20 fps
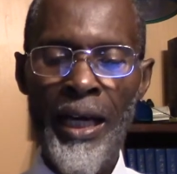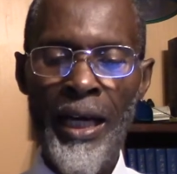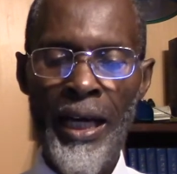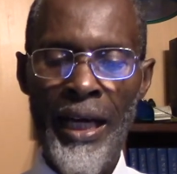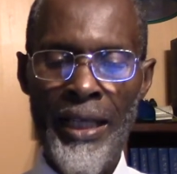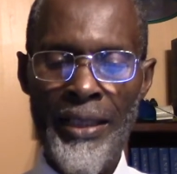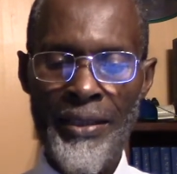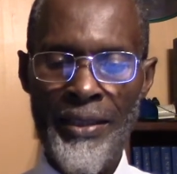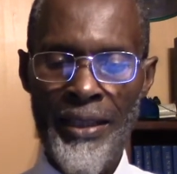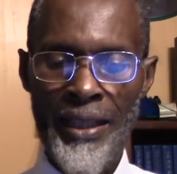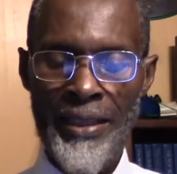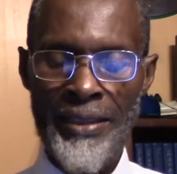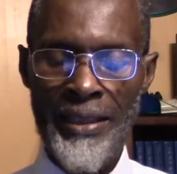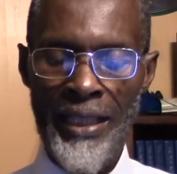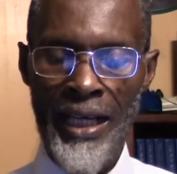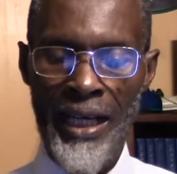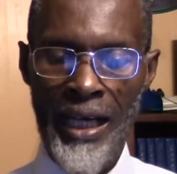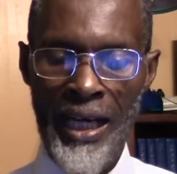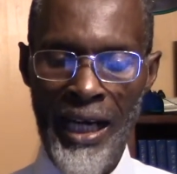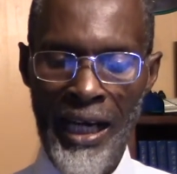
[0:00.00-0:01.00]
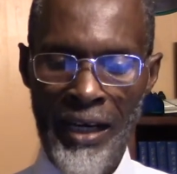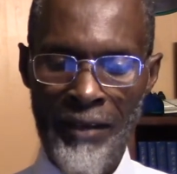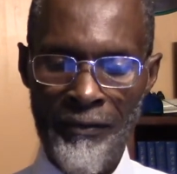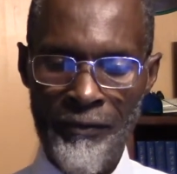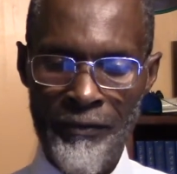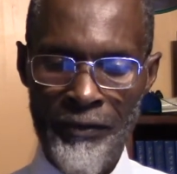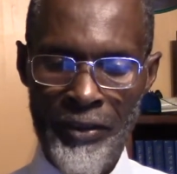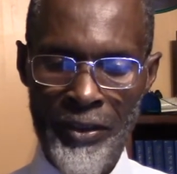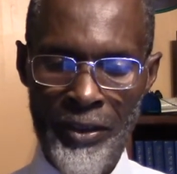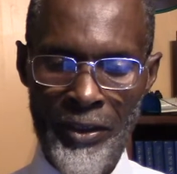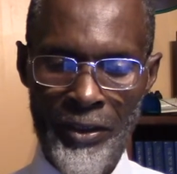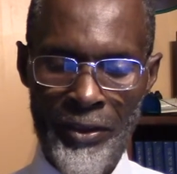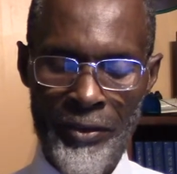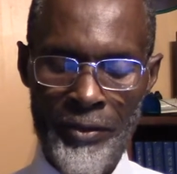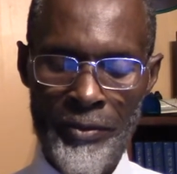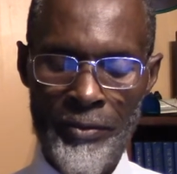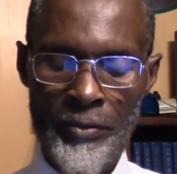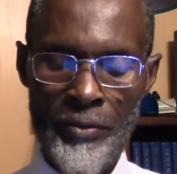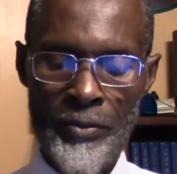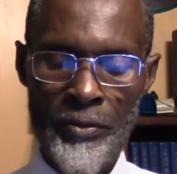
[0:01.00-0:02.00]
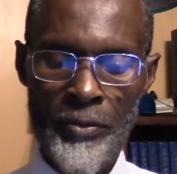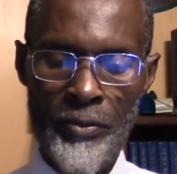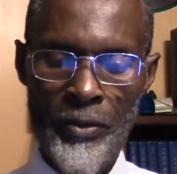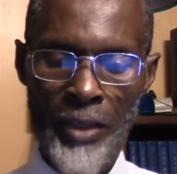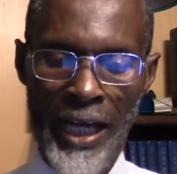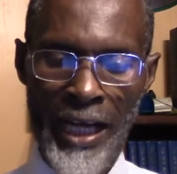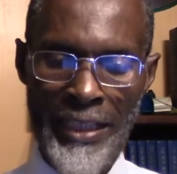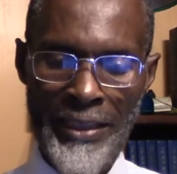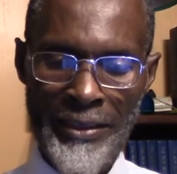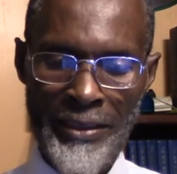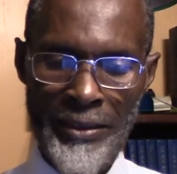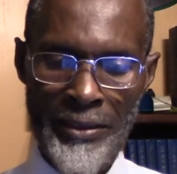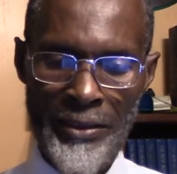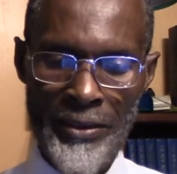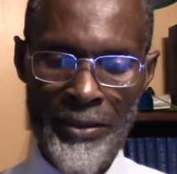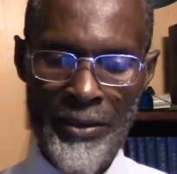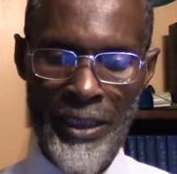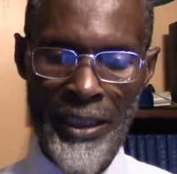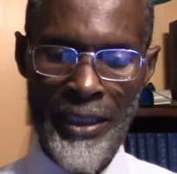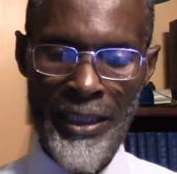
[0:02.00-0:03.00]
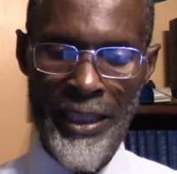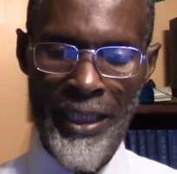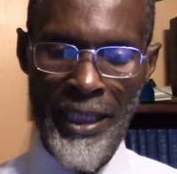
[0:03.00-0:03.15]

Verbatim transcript: And then after right to the